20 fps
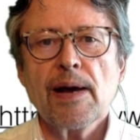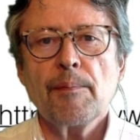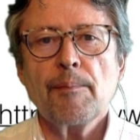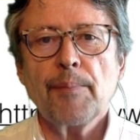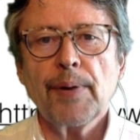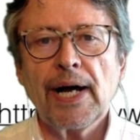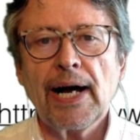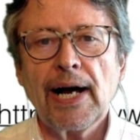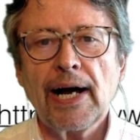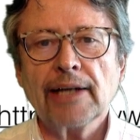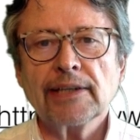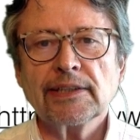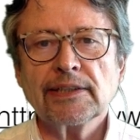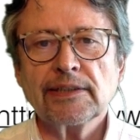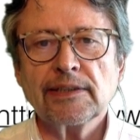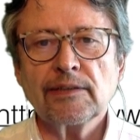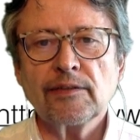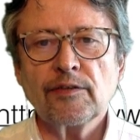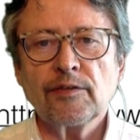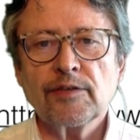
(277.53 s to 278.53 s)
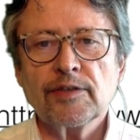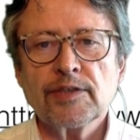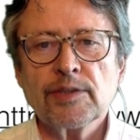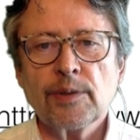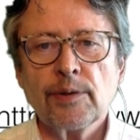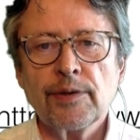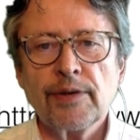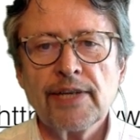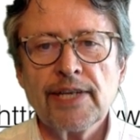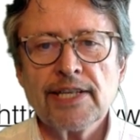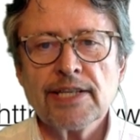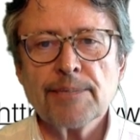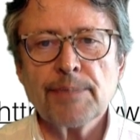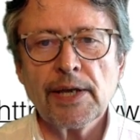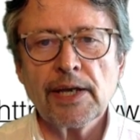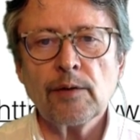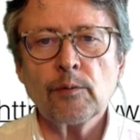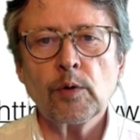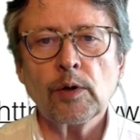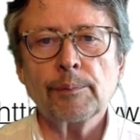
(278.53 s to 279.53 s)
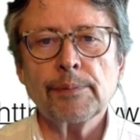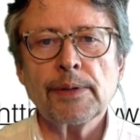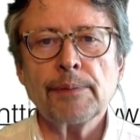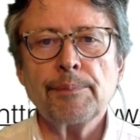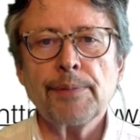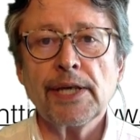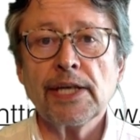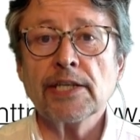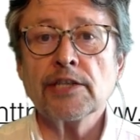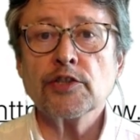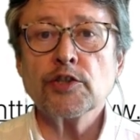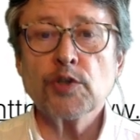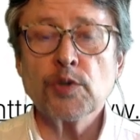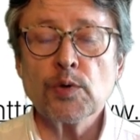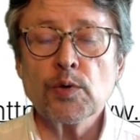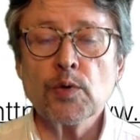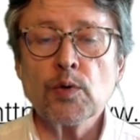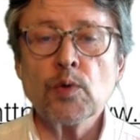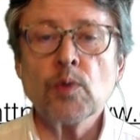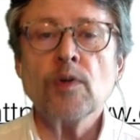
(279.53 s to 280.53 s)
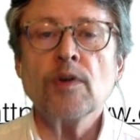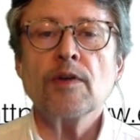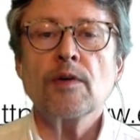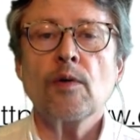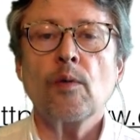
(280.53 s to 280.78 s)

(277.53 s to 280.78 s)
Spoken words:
But so this pin will be pin 2